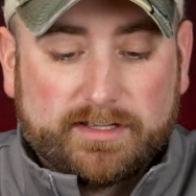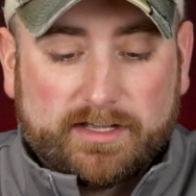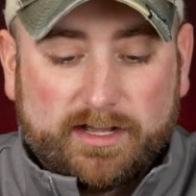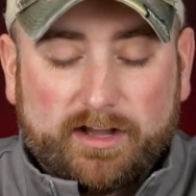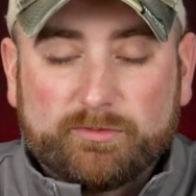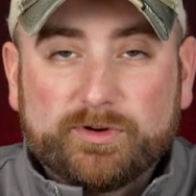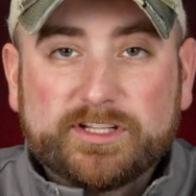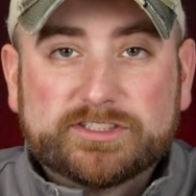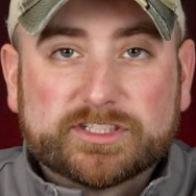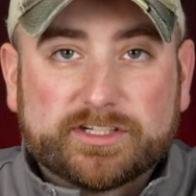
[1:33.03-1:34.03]
a really
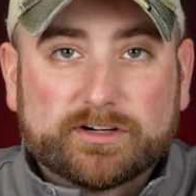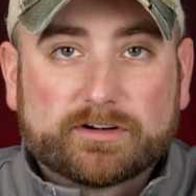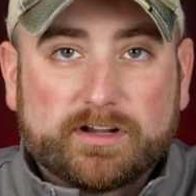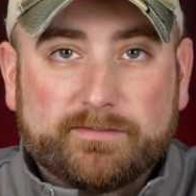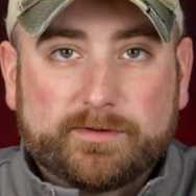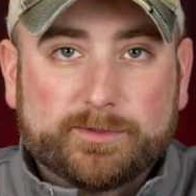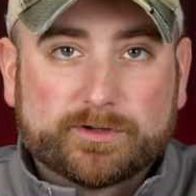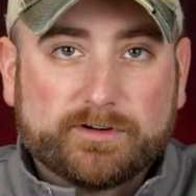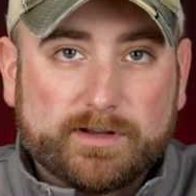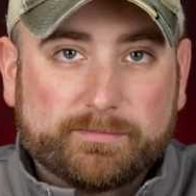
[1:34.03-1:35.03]
secure, comfortable
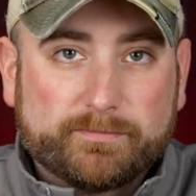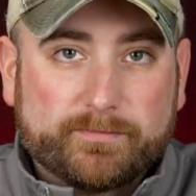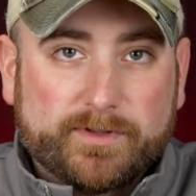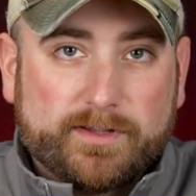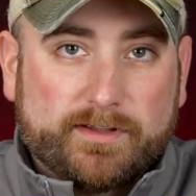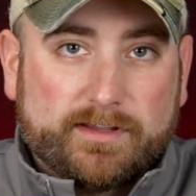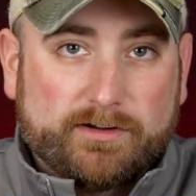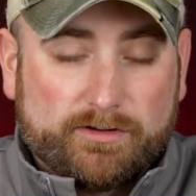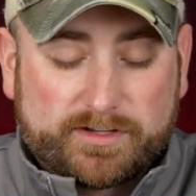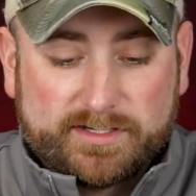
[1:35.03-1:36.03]
grip in
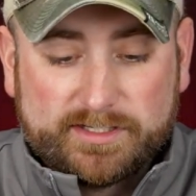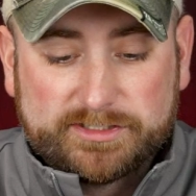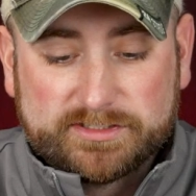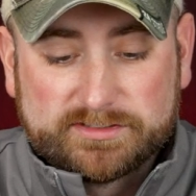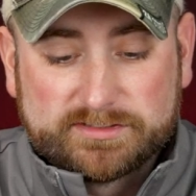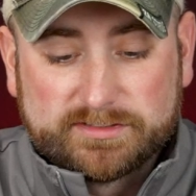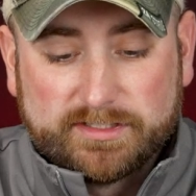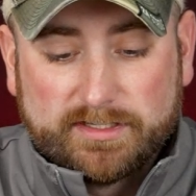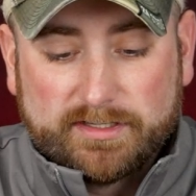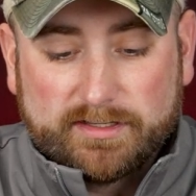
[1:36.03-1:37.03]
all conditions
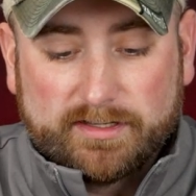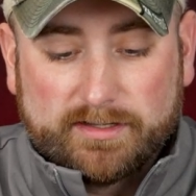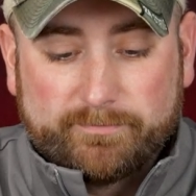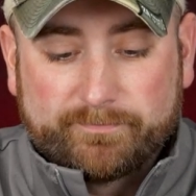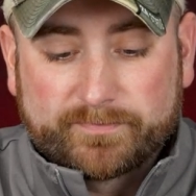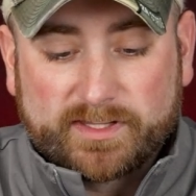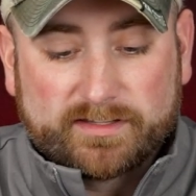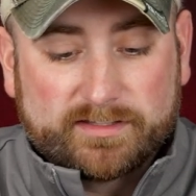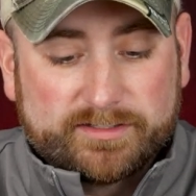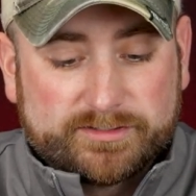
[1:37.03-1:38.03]

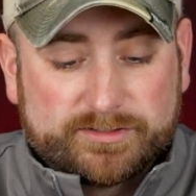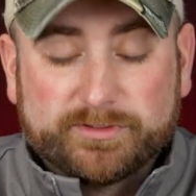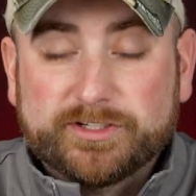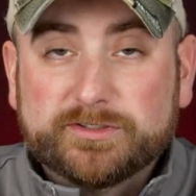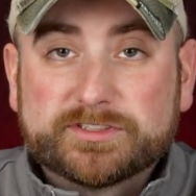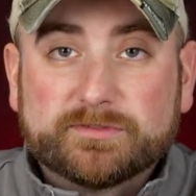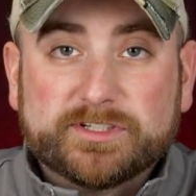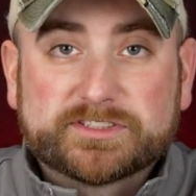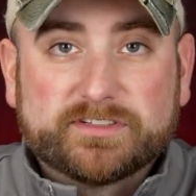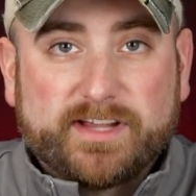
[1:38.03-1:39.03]
to reduce the
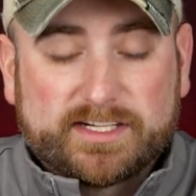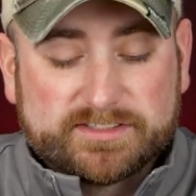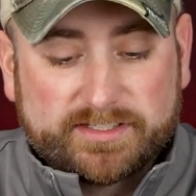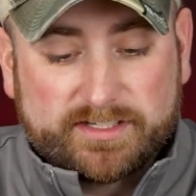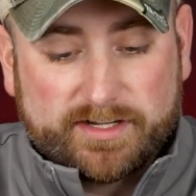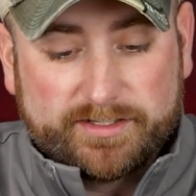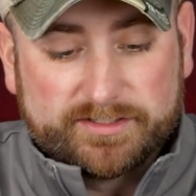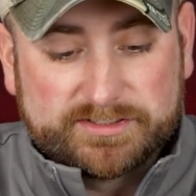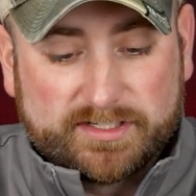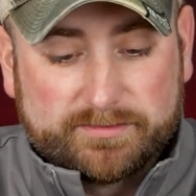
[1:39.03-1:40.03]
risk of accidentally cutting
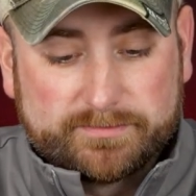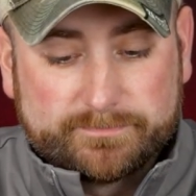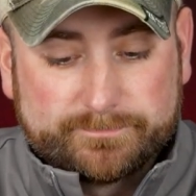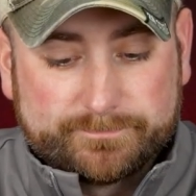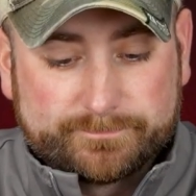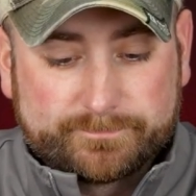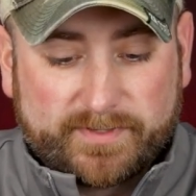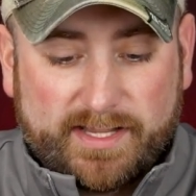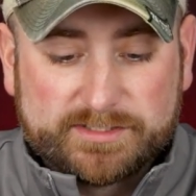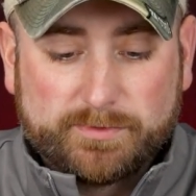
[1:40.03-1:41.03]
yourself.
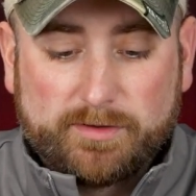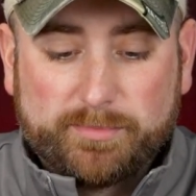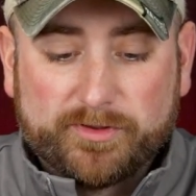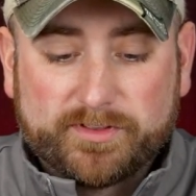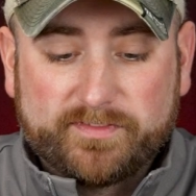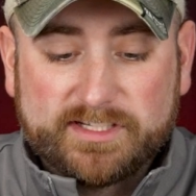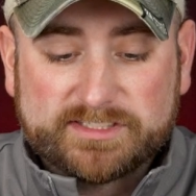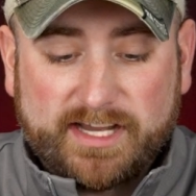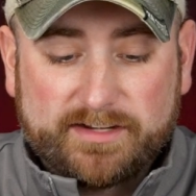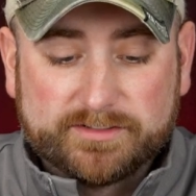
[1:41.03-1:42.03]
As well, both of these
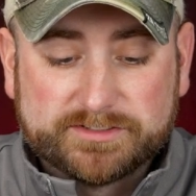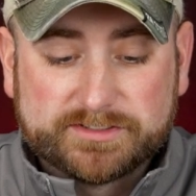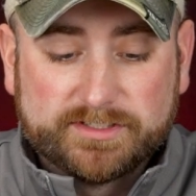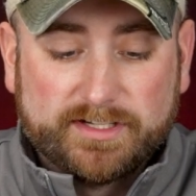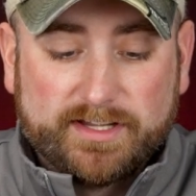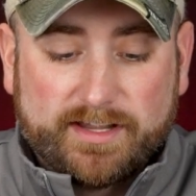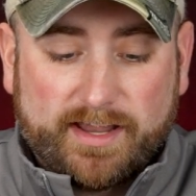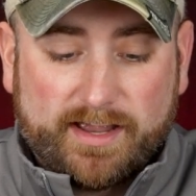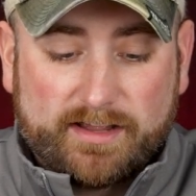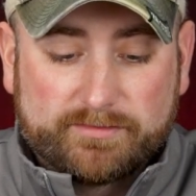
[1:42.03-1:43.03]
handles
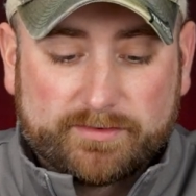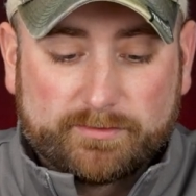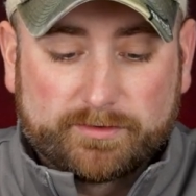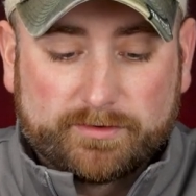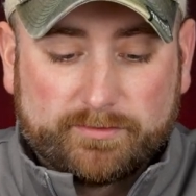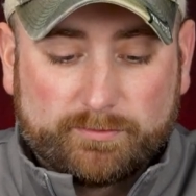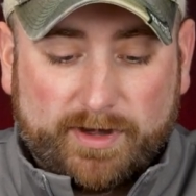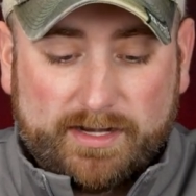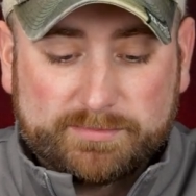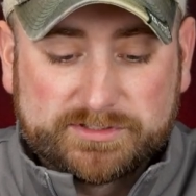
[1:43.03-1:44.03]
have
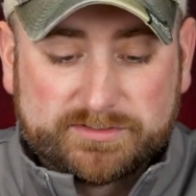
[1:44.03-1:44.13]
ramps